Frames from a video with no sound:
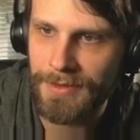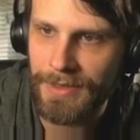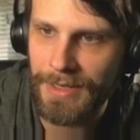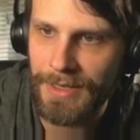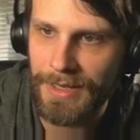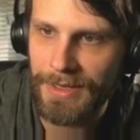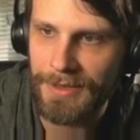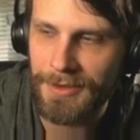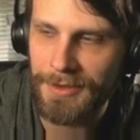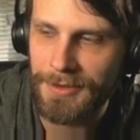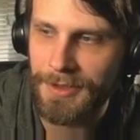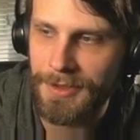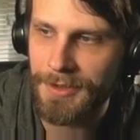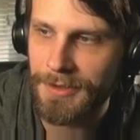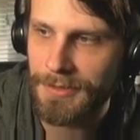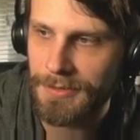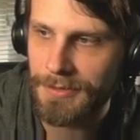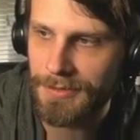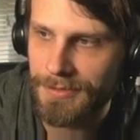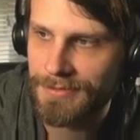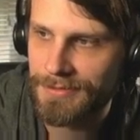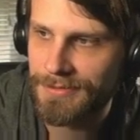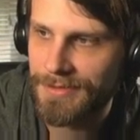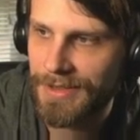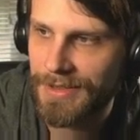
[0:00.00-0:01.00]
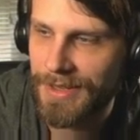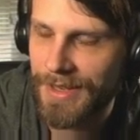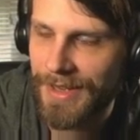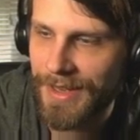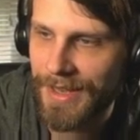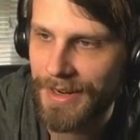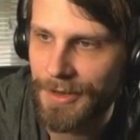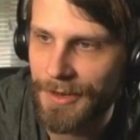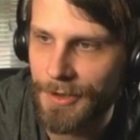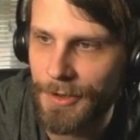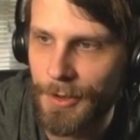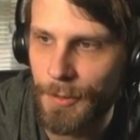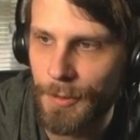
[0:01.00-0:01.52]
I don't know
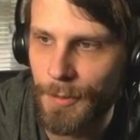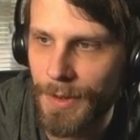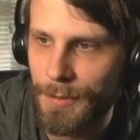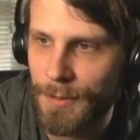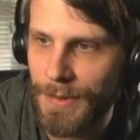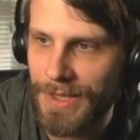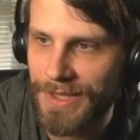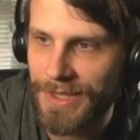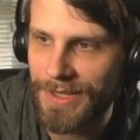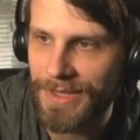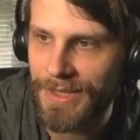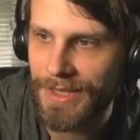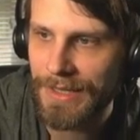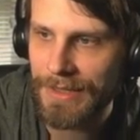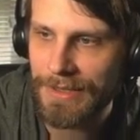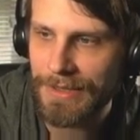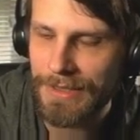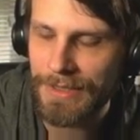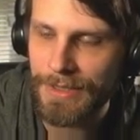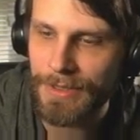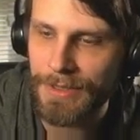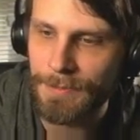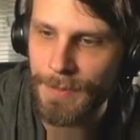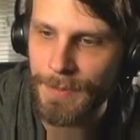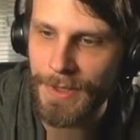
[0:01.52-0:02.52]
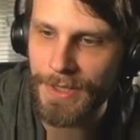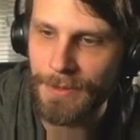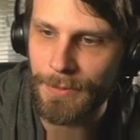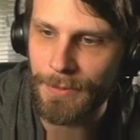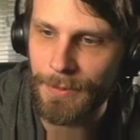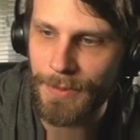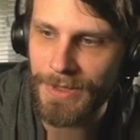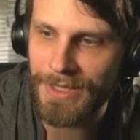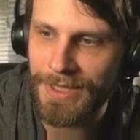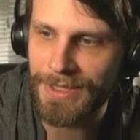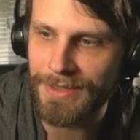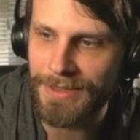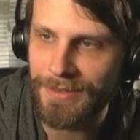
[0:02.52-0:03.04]
what we could get here, but
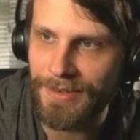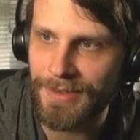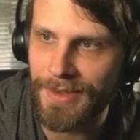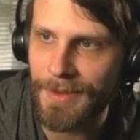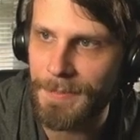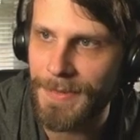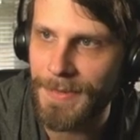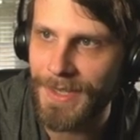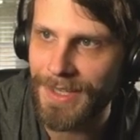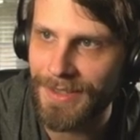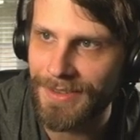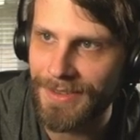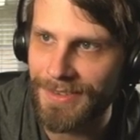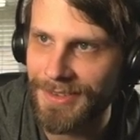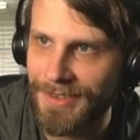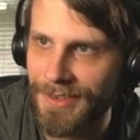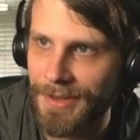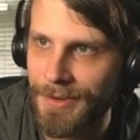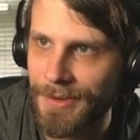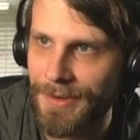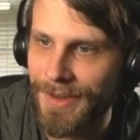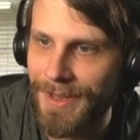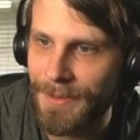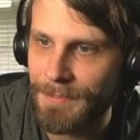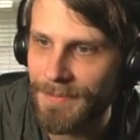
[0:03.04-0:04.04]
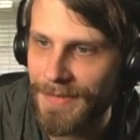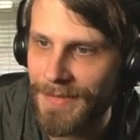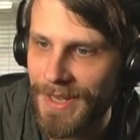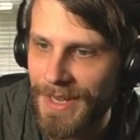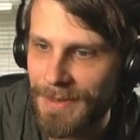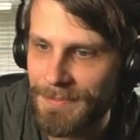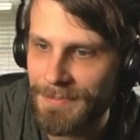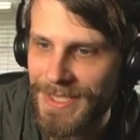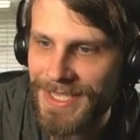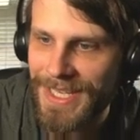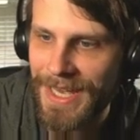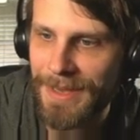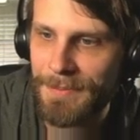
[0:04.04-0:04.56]
we need something. So
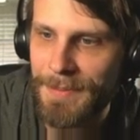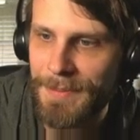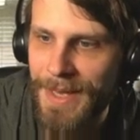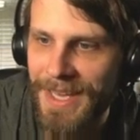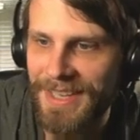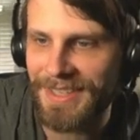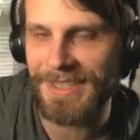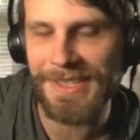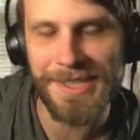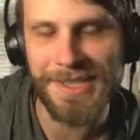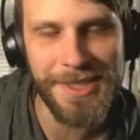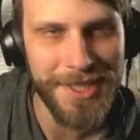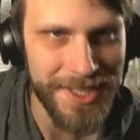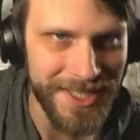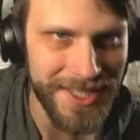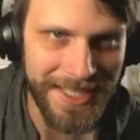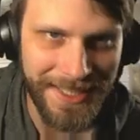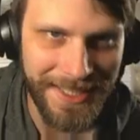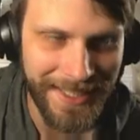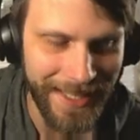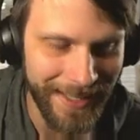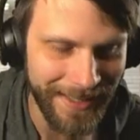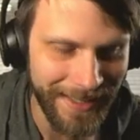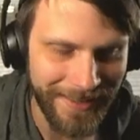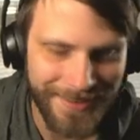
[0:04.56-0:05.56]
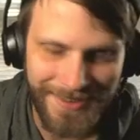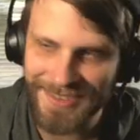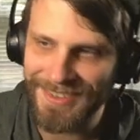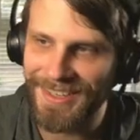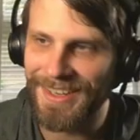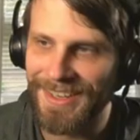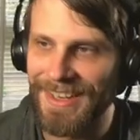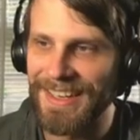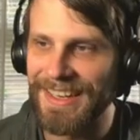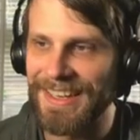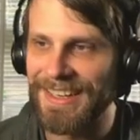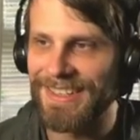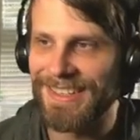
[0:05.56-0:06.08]
I'm sandbagging just in case.
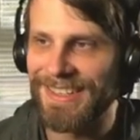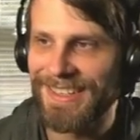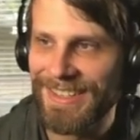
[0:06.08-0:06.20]
Yep.